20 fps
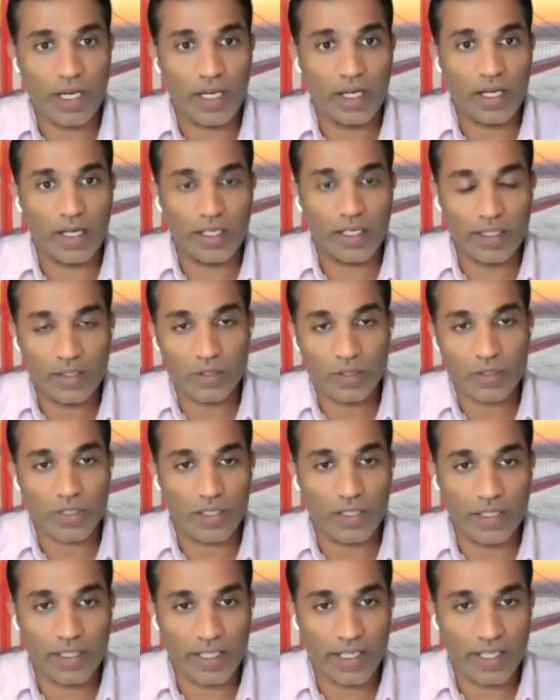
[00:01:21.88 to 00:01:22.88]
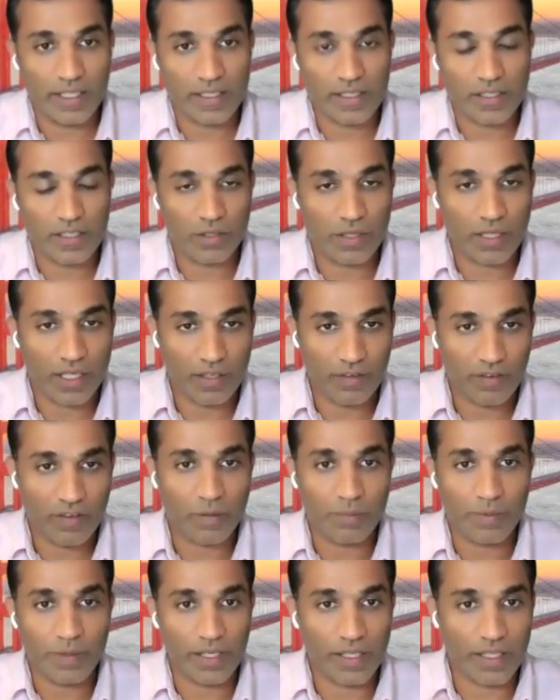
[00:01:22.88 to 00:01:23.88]
okay in those early days to
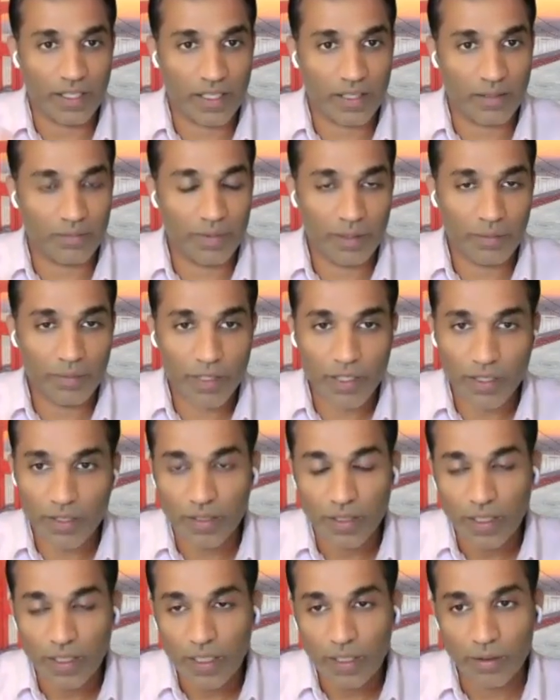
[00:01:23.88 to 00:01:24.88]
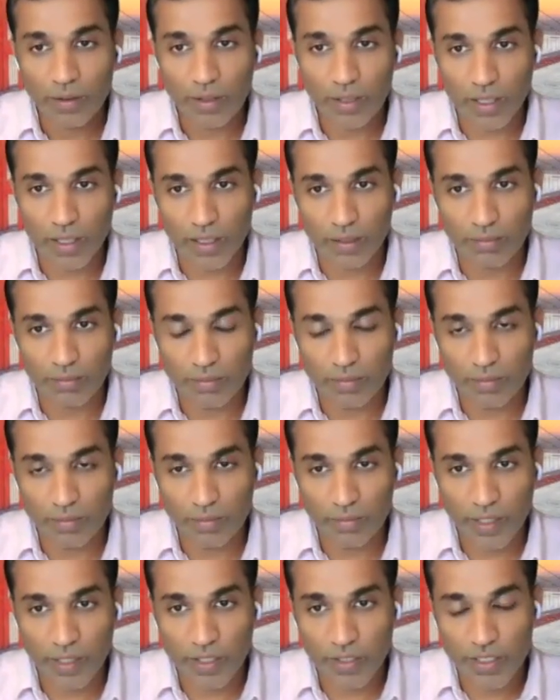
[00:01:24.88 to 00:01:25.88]
kind of operate the company uh,
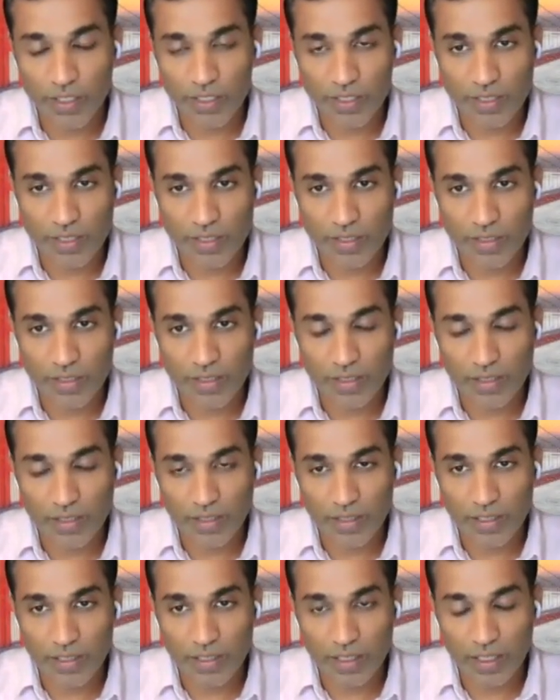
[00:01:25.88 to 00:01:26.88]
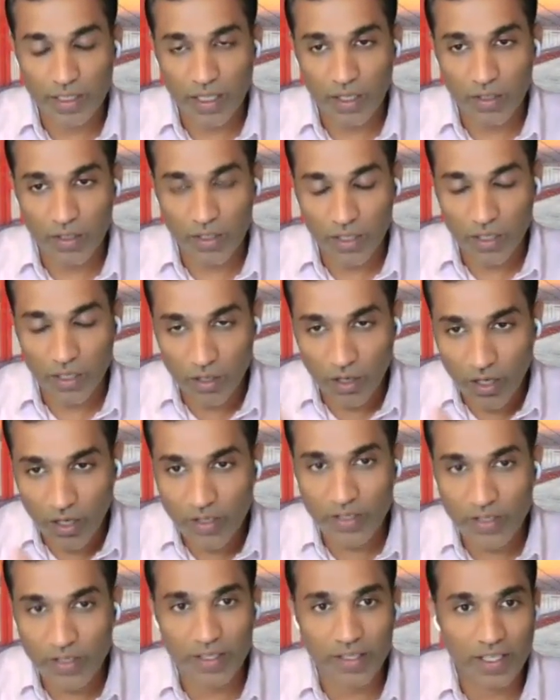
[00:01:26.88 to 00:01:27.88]
because on the
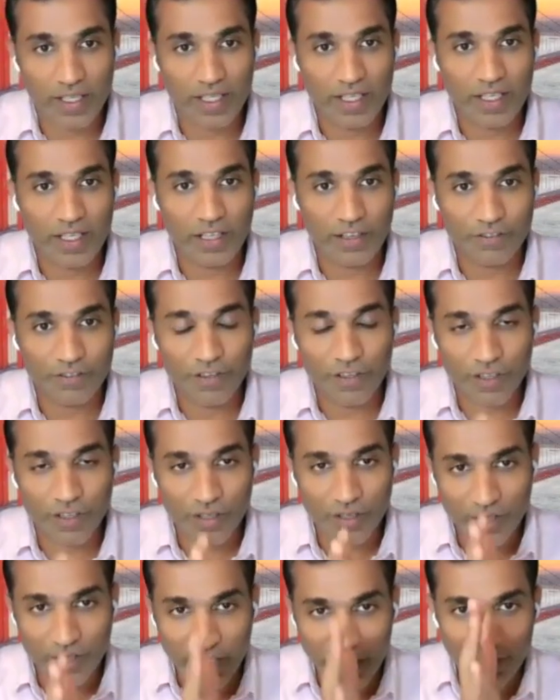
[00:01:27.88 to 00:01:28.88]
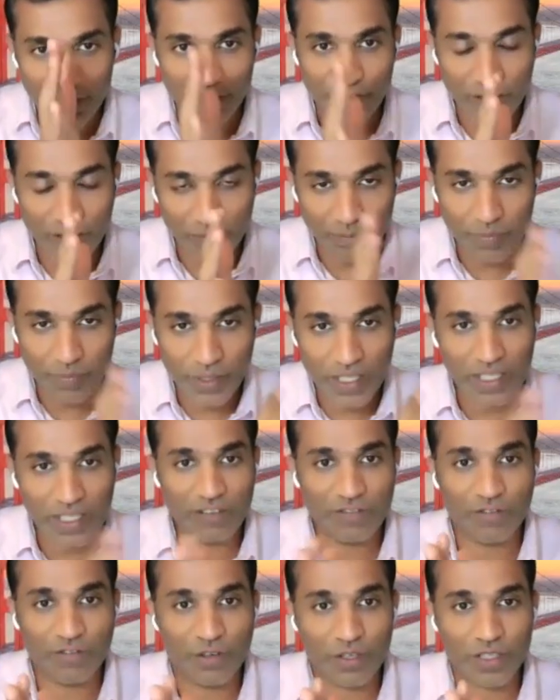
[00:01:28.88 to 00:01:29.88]
contrary, if you're kind of
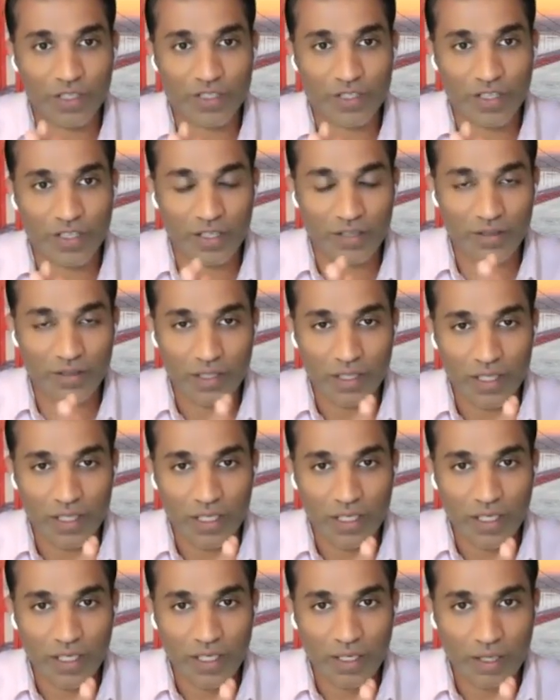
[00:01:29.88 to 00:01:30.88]
completely focused on